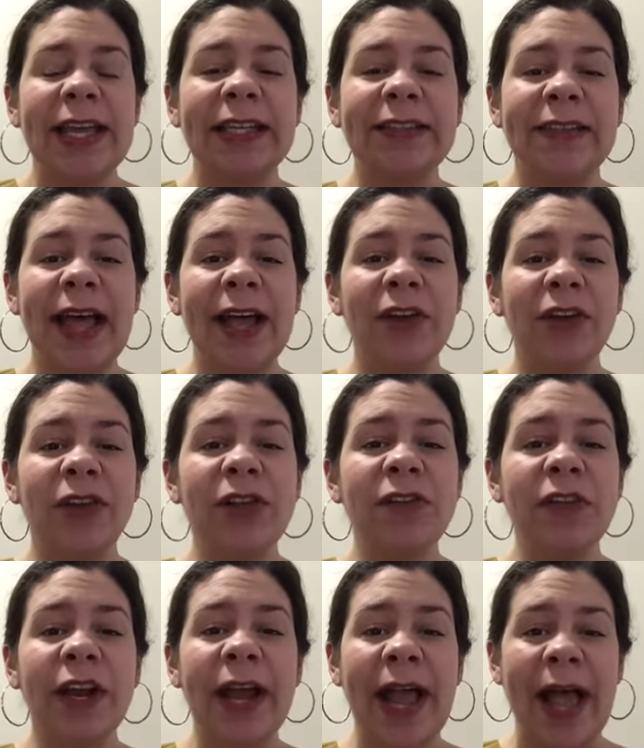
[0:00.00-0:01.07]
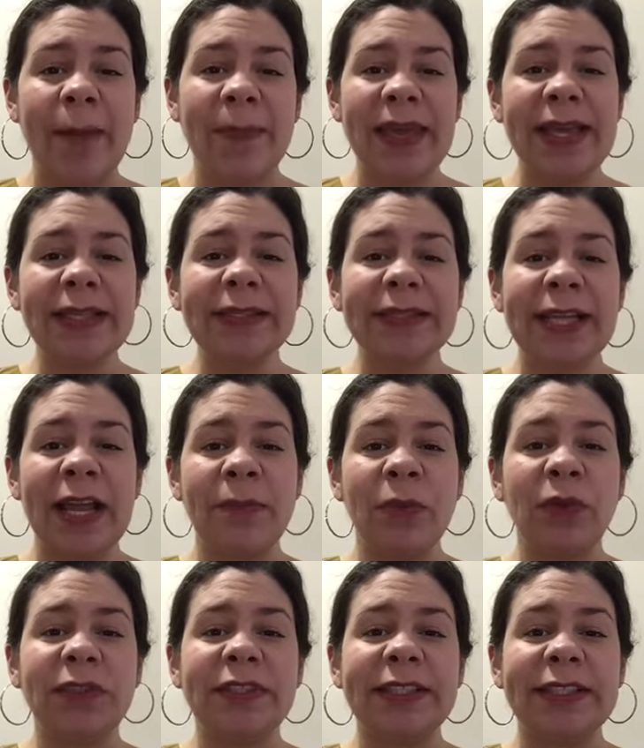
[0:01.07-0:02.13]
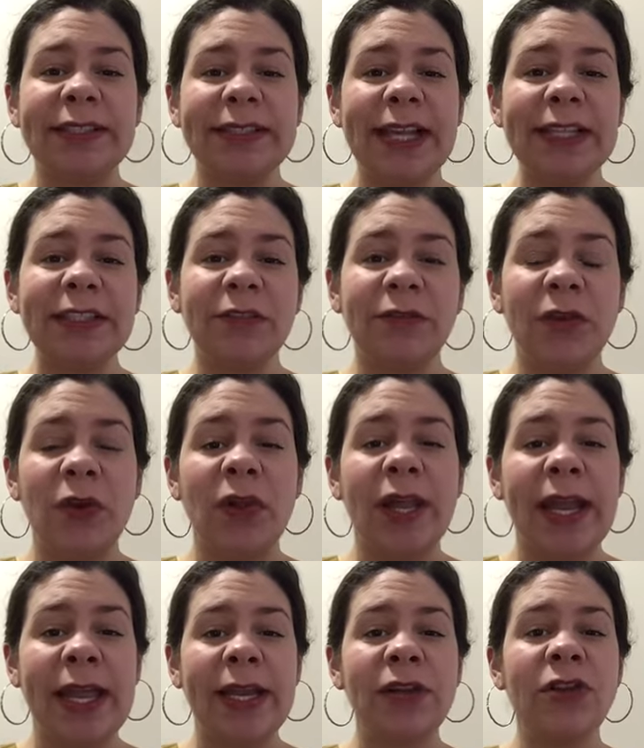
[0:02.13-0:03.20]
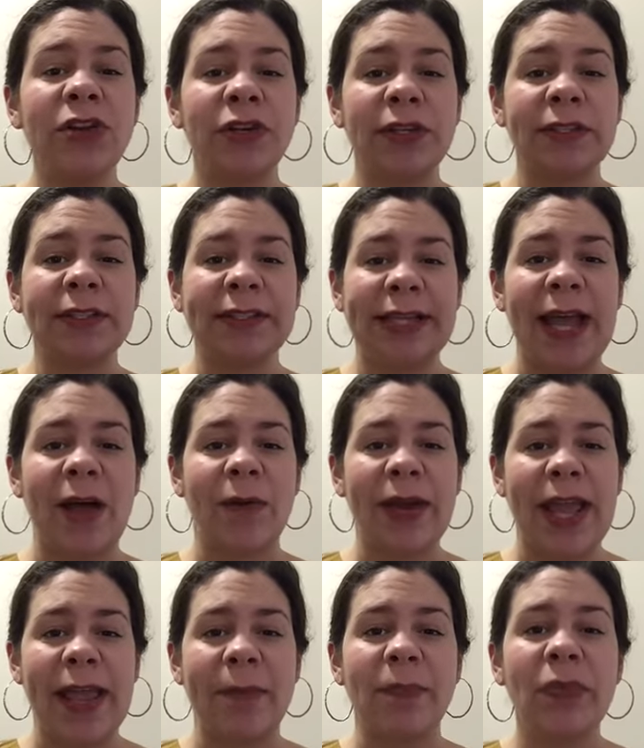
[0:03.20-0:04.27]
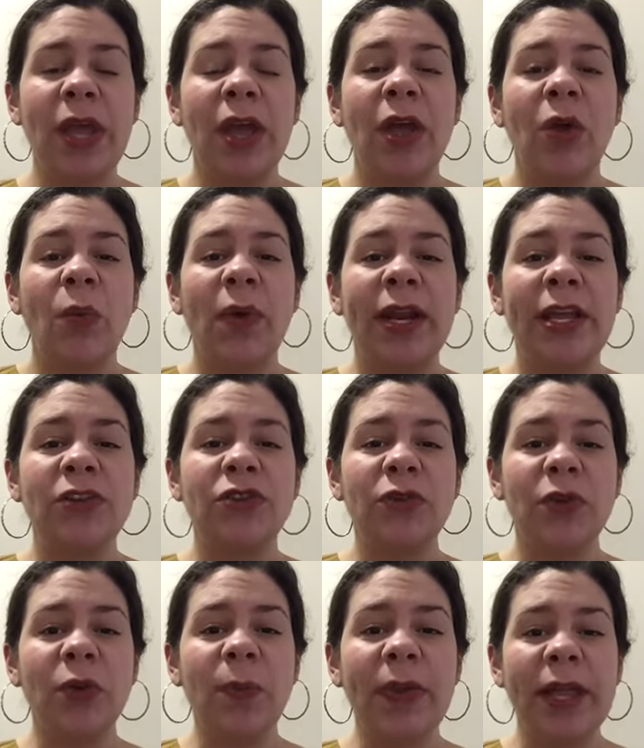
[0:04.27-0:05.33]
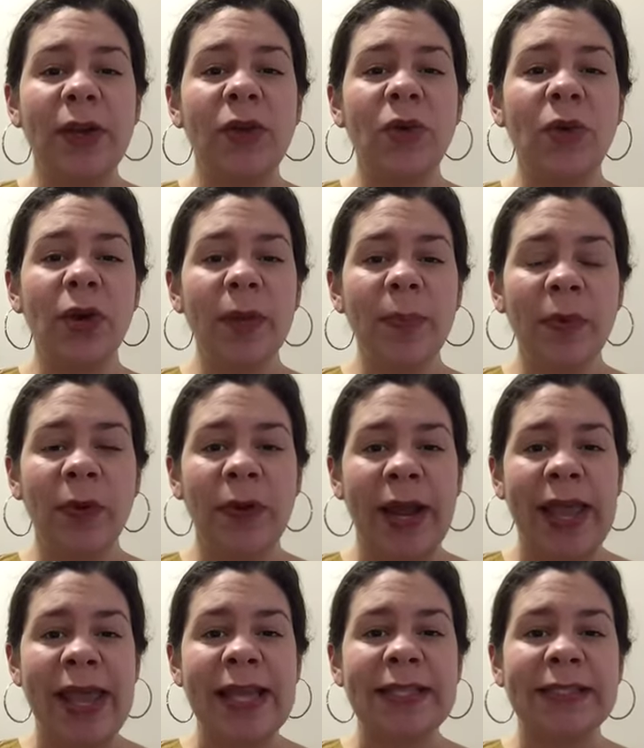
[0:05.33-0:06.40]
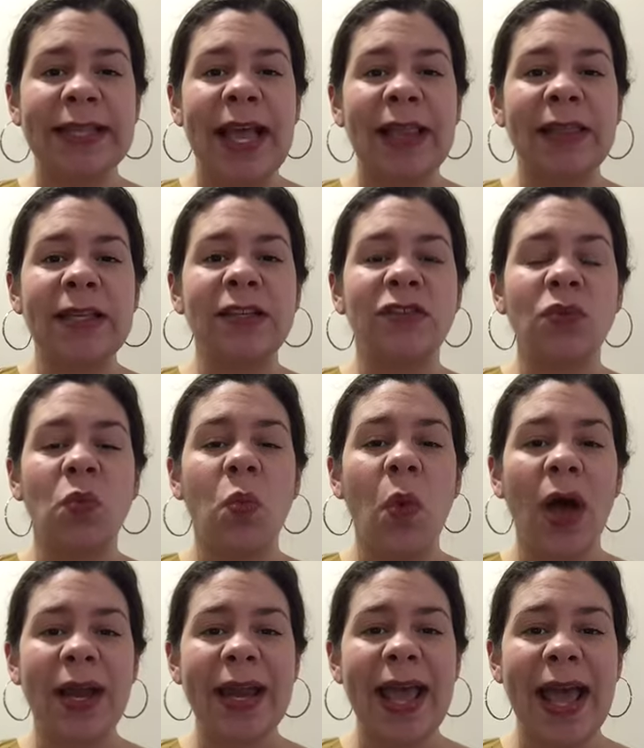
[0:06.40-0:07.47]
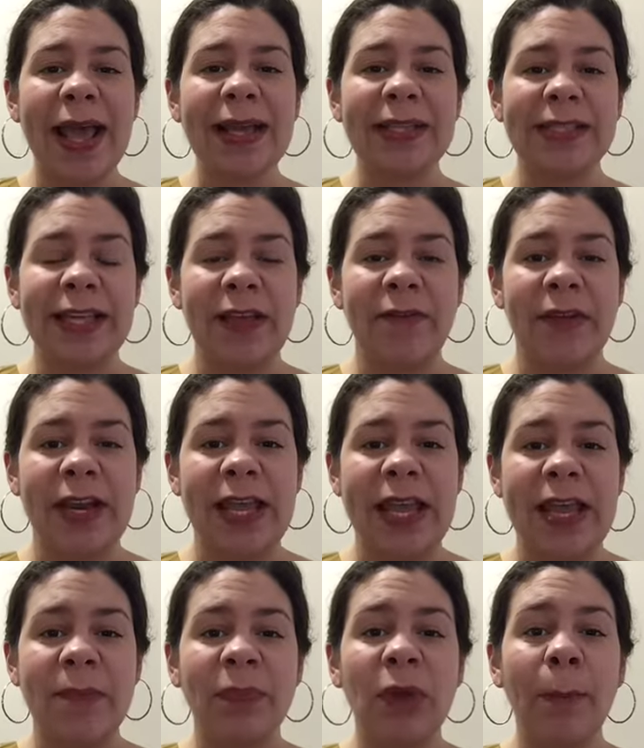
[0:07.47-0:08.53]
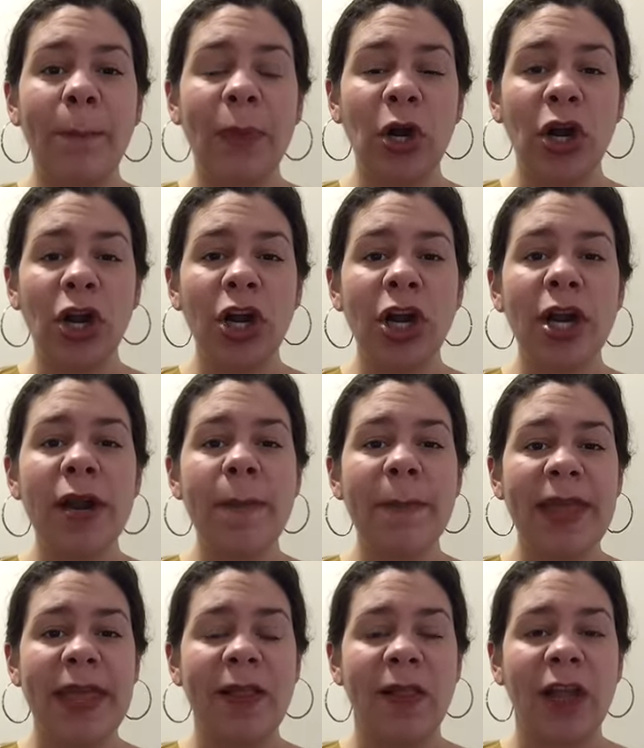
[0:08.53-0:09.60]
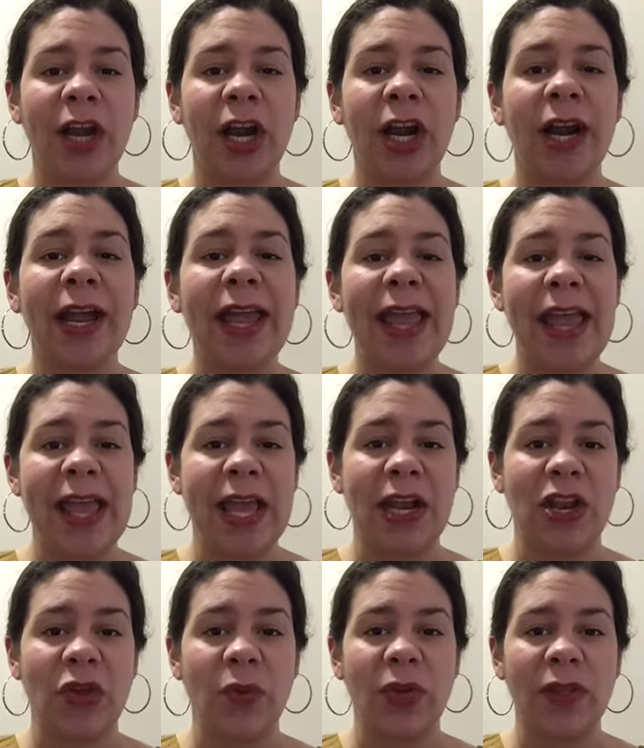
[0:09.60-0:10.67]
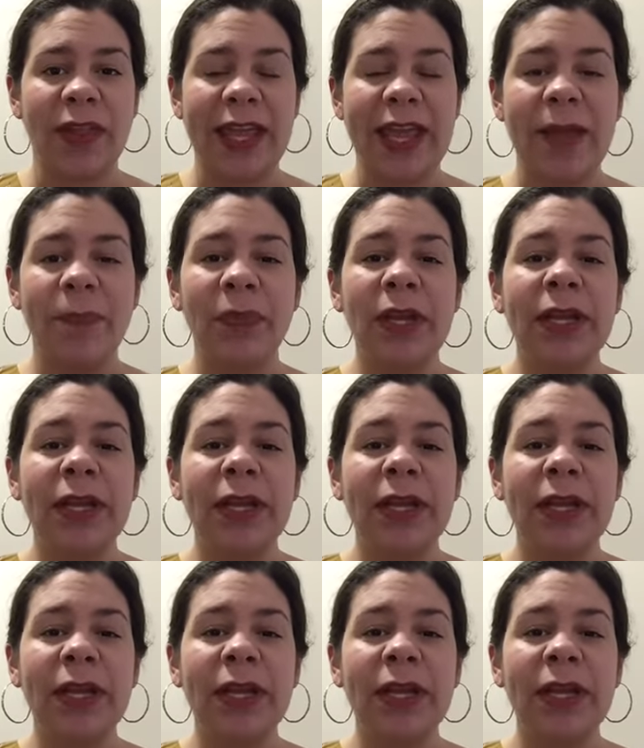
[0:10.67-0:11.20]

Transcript: is that girls are happiest and most successful in Girl Scouting when a troop incorporates at least one activity per pillar annually.